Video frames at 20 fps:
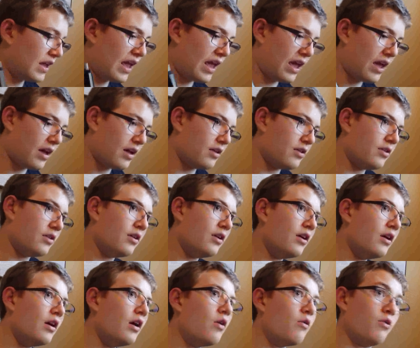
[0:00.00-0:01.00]
And
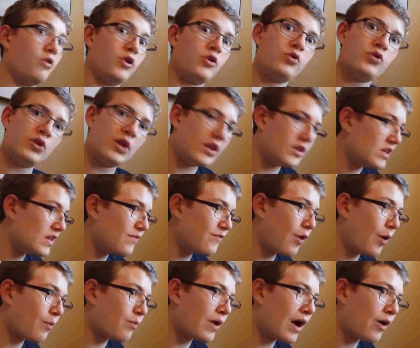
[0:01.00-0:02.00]
we're using the
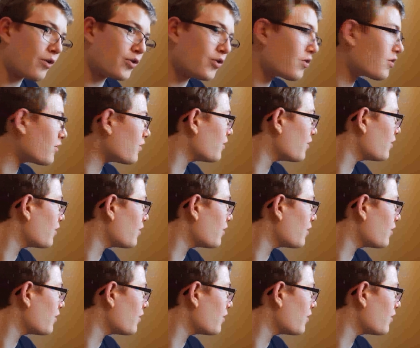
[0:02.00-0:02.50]
default browser,